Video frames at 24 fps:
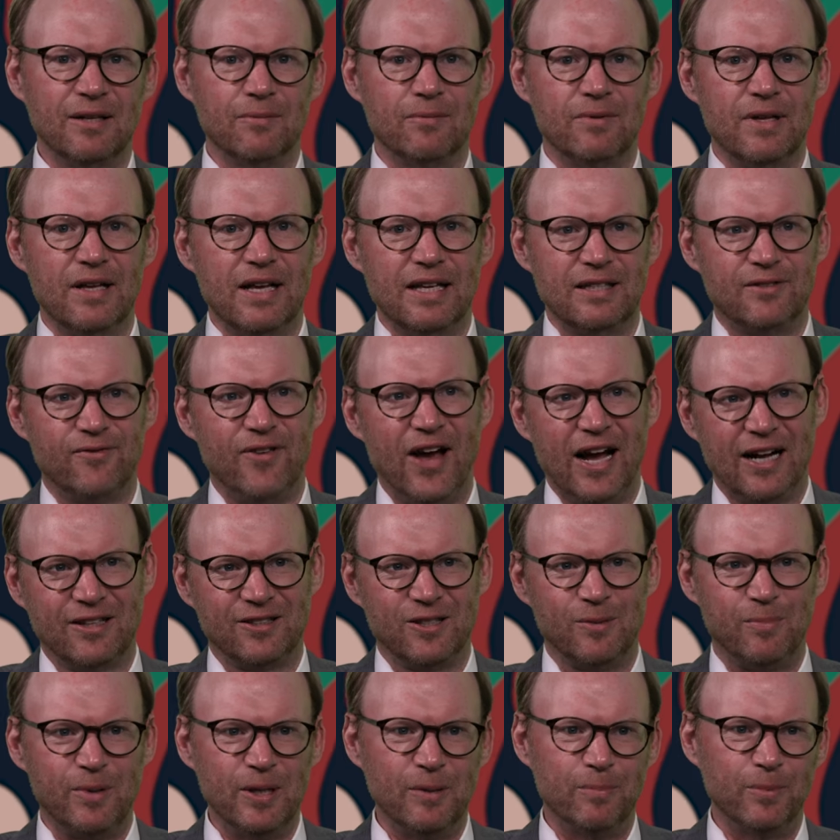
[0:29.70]
is that as
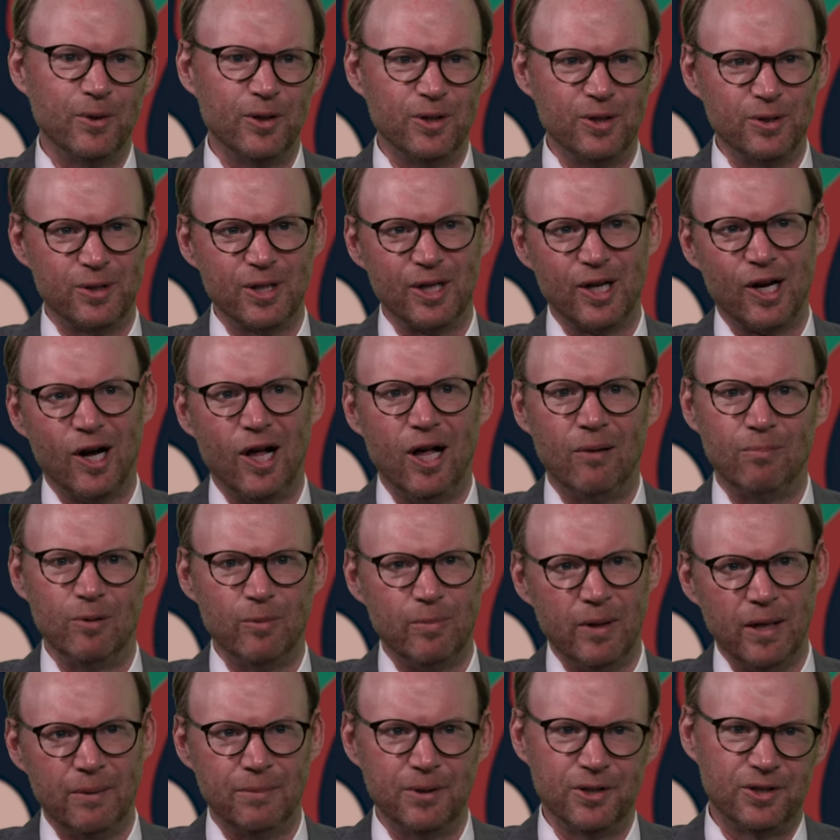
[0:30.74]
faculty people, you can call
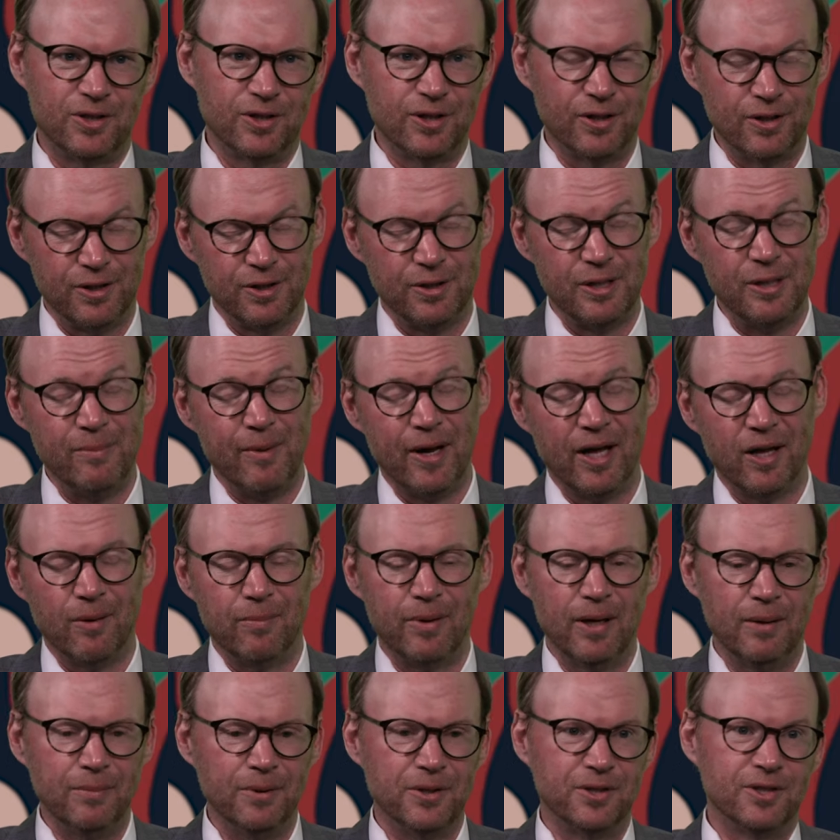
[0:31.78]
up a publisher or
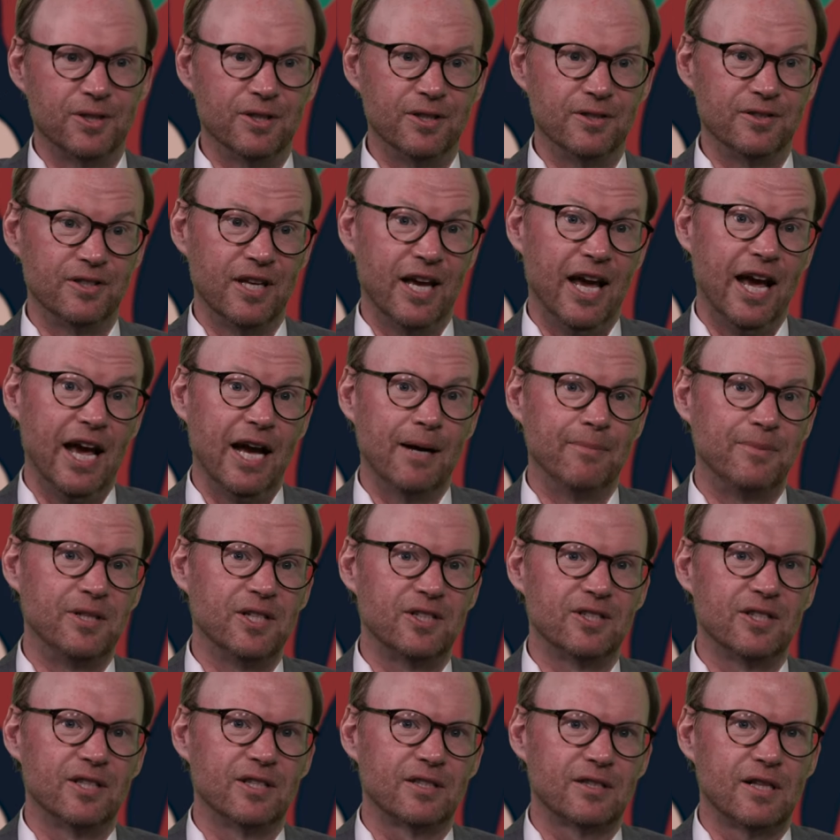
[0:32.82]
email a publisher and say, hey, I'm
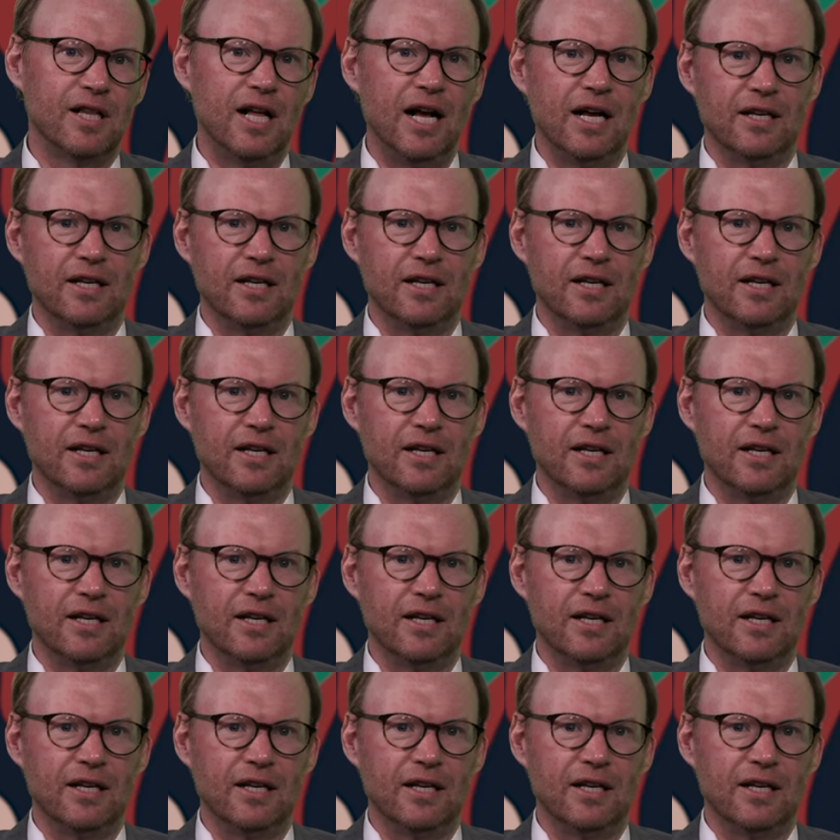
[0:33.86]
teaching this